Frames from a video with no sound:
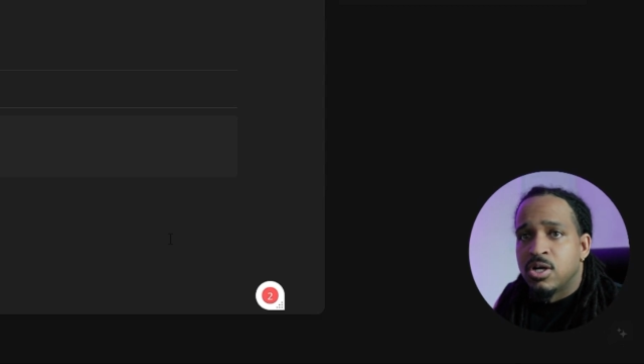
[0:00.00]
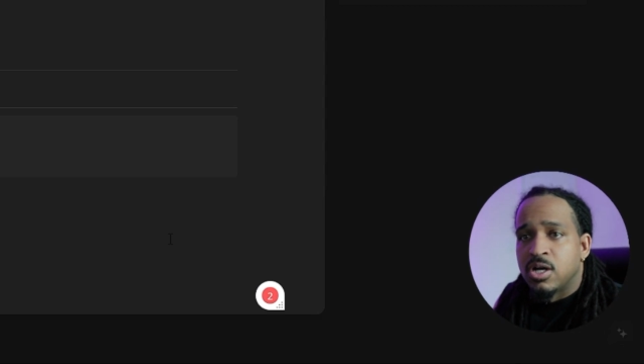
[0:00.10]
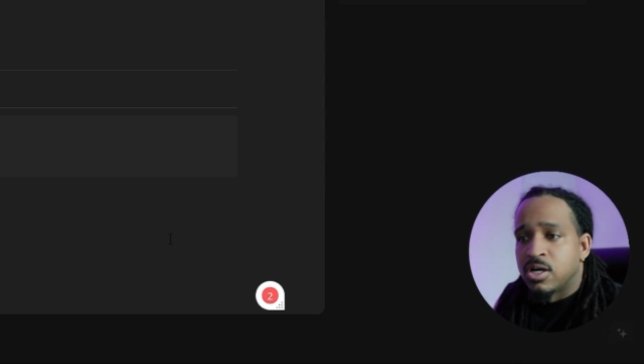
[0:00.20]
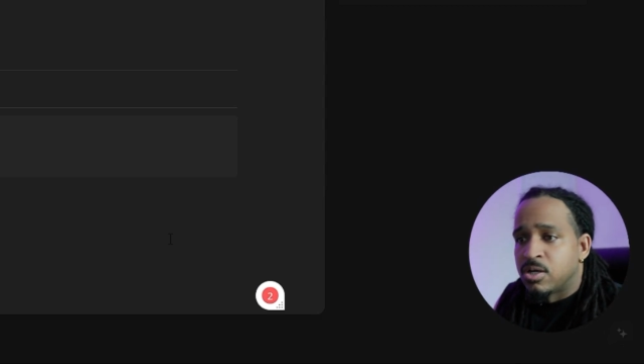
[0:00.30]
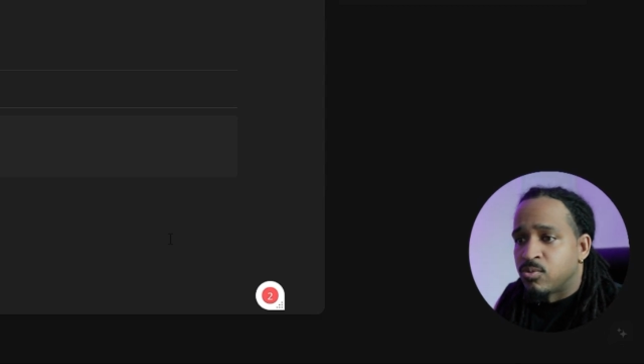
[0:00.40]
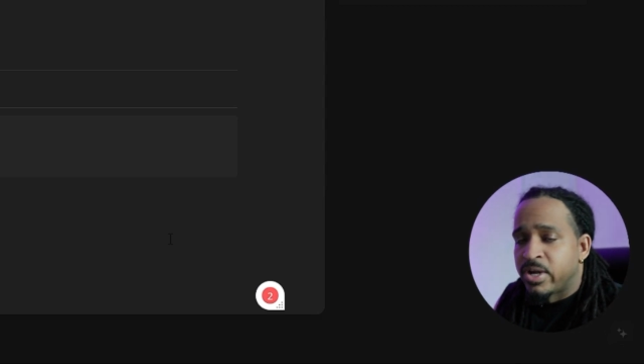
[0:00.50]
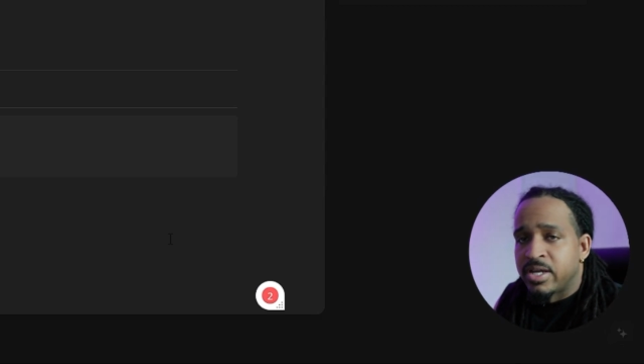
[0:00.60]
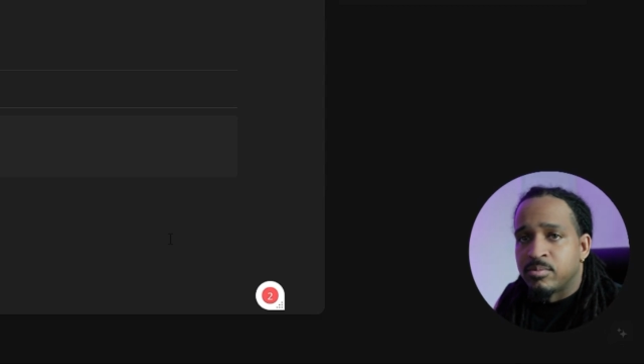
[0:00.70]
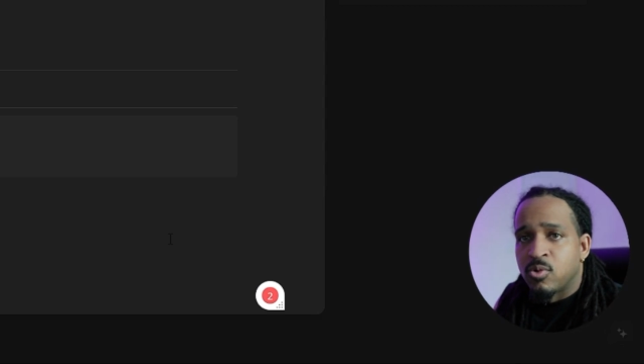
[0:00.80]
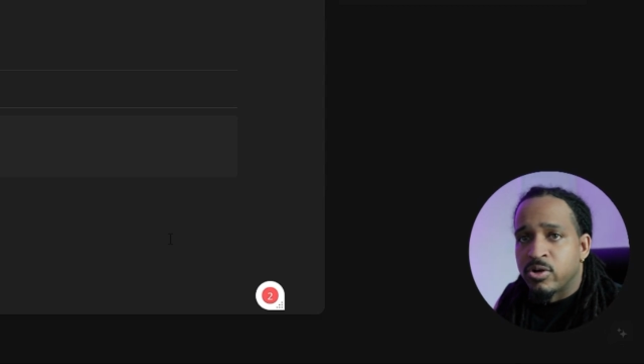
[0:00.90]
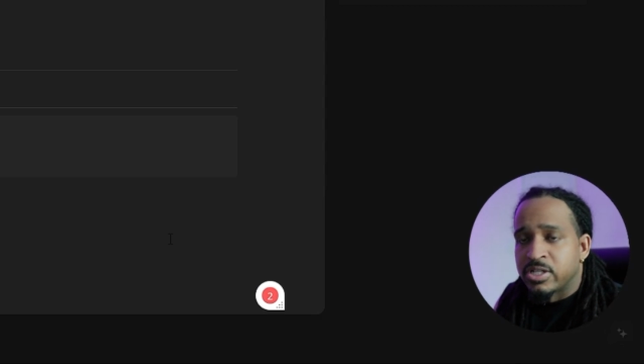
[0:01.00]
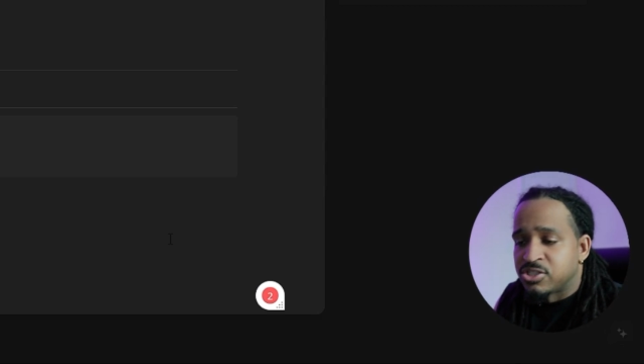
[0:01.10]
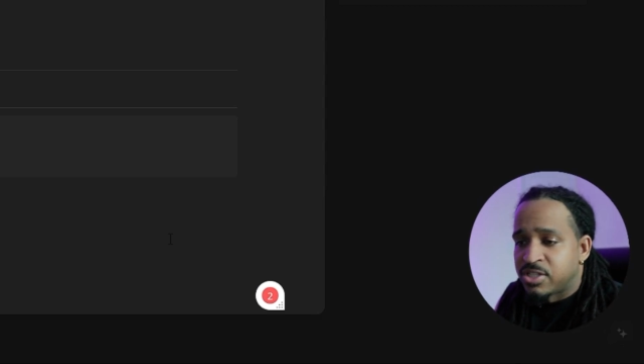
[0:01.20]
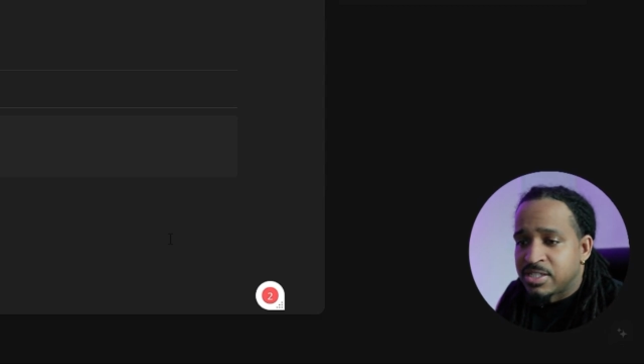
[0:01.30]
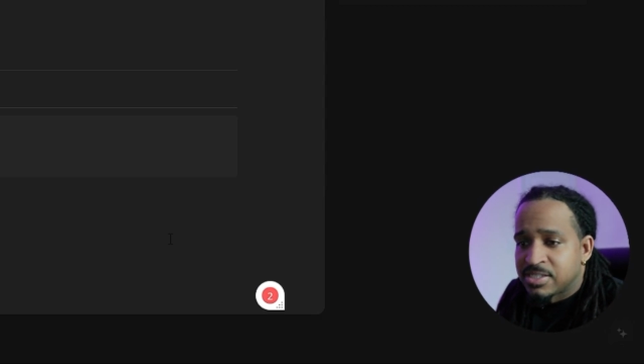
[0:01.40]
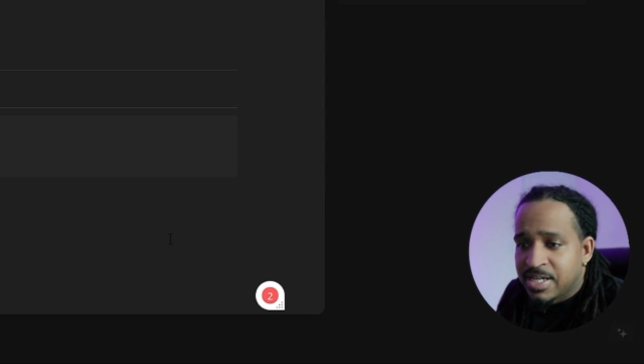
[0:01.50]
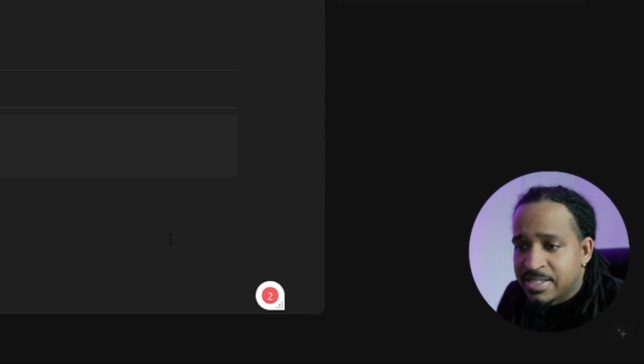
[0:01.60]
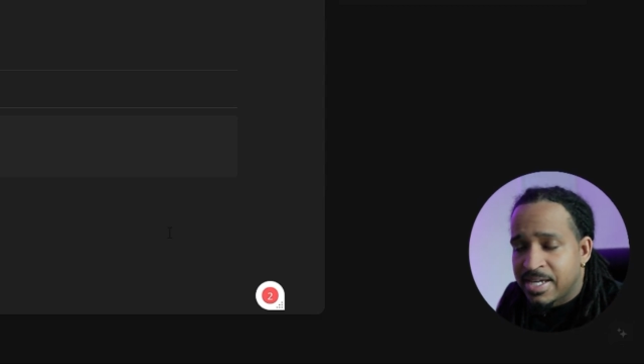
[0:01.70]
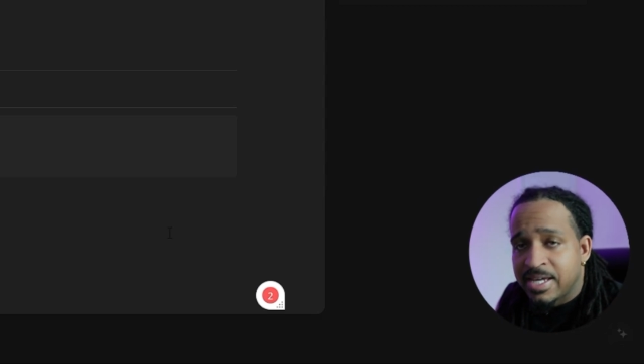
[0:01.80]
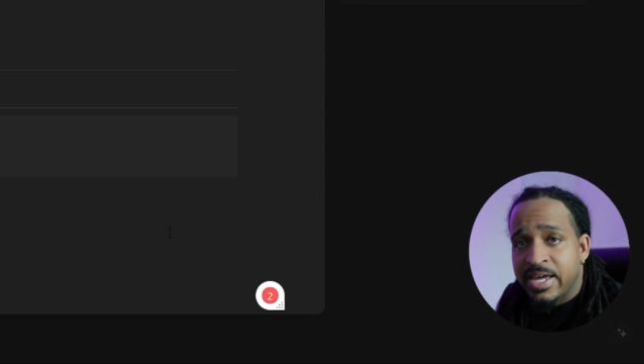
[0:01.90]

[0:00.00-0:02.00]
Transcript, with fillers: uh, rent, mortgage, things like that,